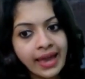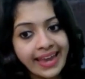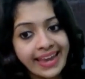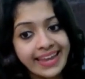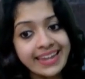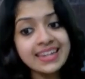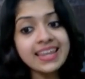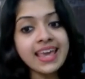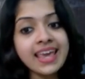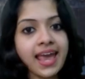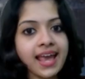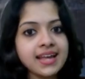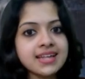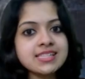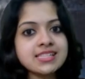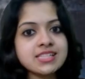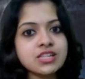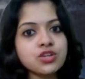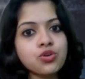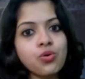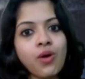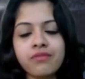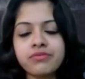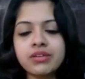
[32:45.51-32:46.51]
in case
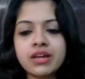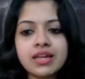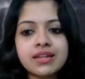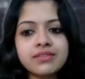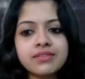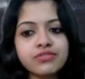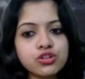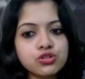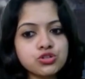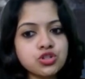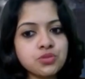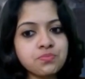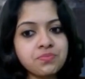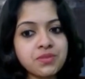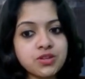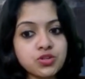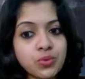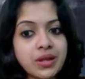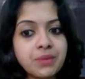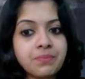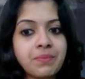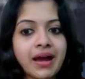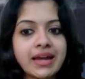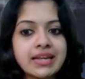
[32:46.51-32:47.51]
you have a confusion
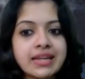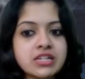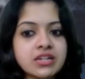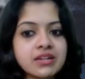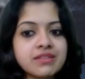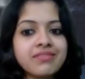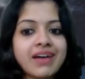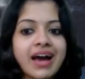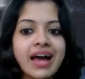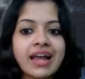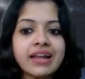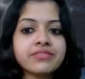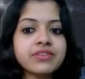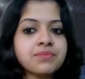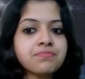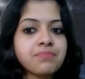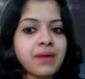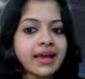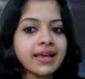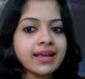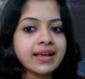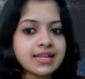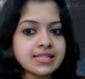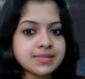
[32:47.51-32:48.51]
between mitral valve and
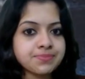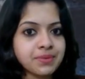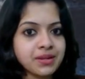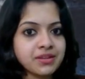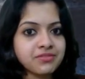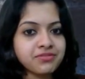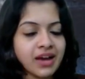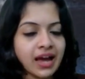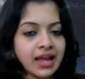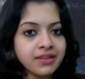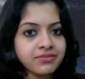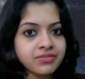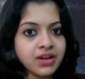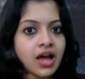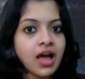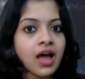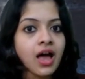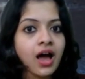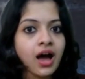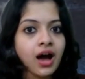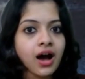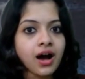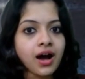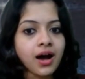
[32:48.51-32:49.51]
bicuspid valve
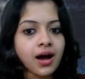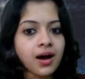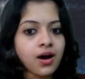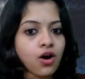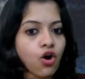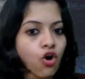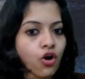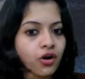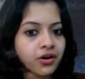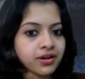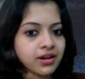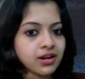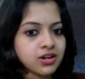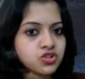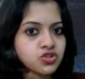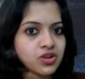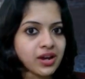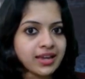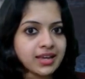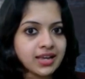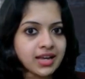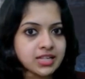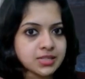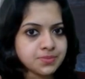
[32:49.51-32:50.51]
or a
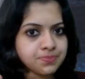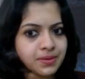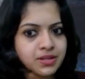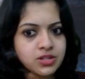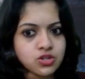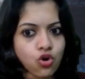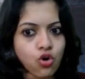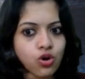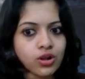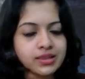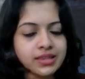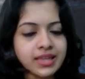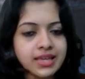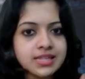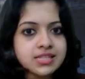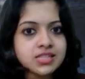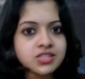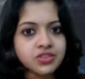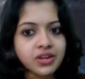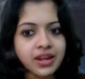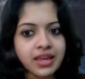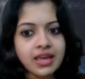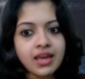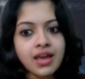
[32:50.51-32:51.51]
tricuspid, all these
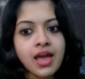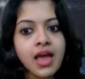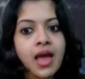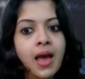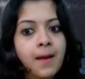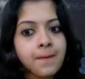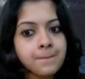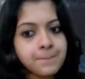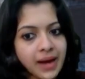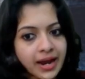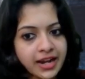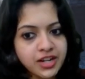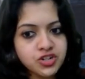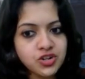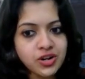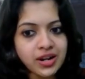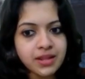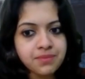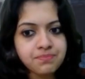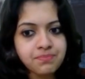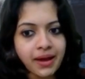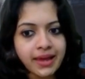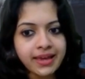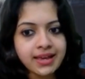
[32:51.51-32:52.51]
three, mitral
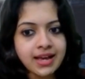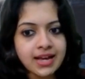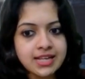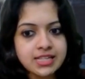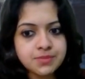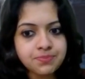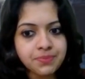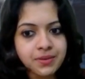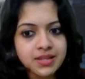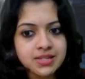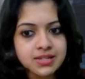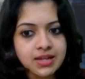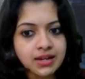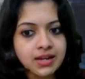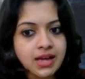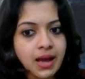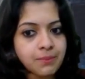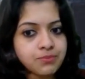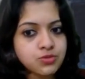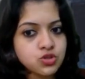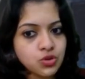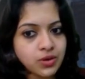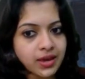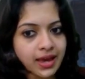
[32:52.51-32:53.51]
and bicuspid
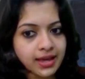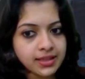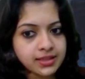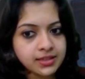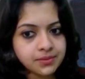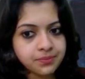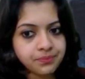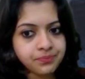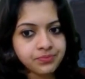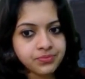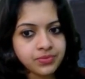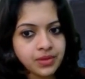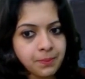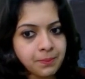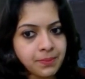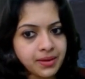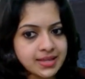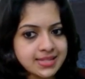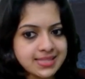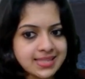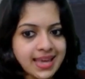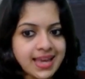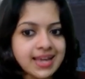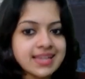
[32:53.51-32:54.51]
come together,
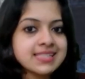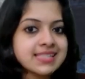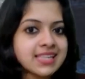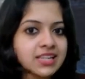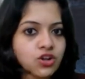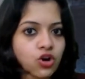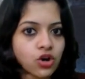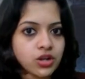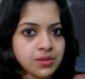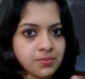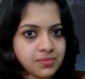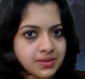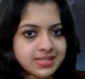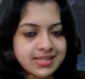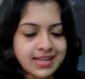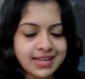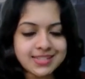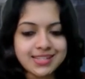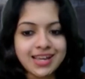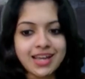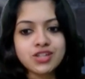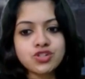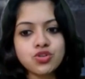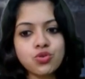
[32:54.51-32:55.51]
because they are synonymous,
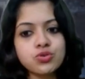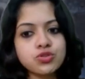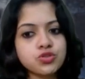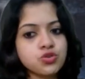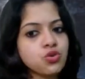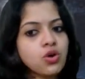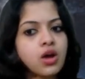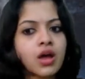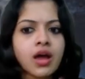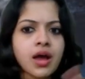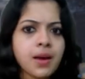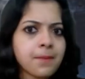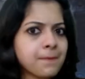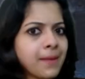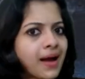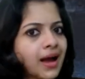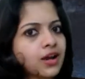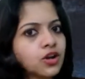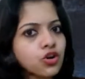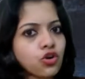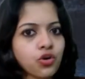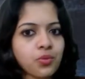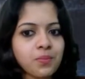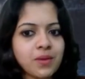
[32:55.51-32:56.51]
as I told you,
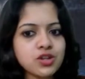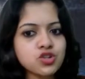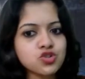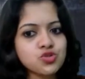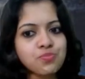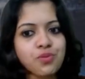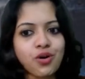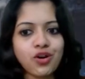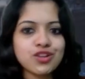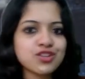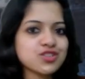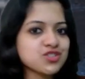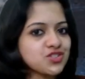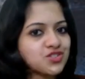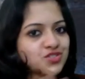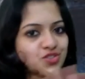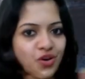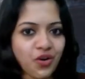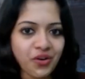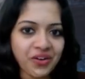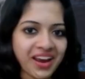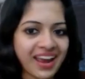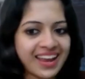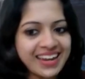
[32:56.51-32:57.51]
Bangalore Metropolitan
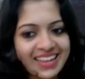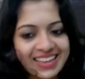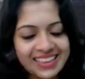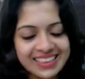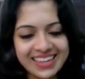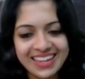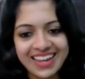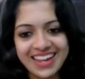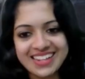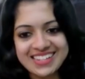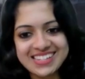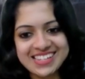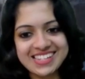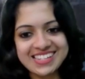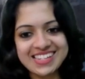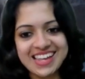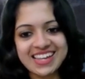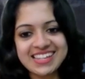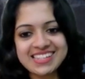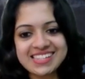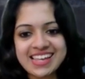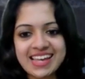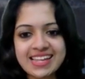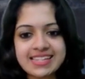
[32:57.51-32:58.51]
or anything else, as
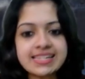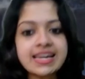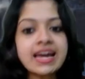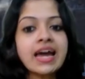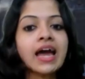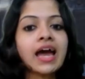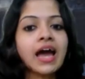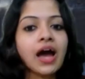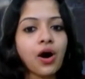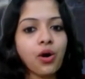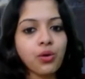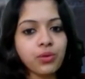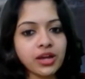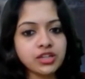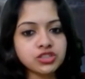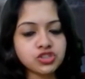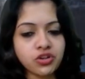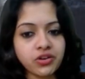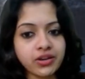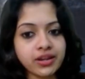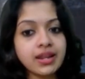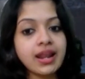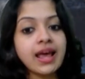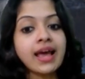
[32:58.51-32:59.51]
I said. Okay,
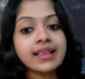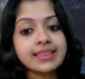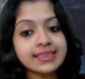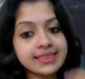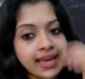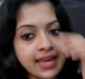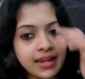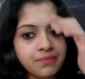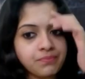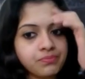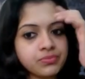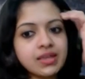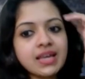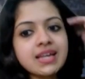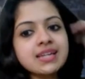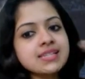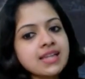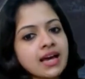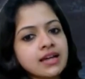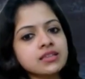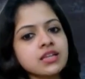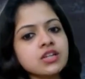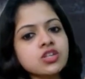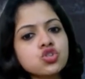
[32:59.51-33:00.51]
children, then these
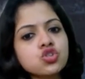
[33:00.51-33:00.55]
are the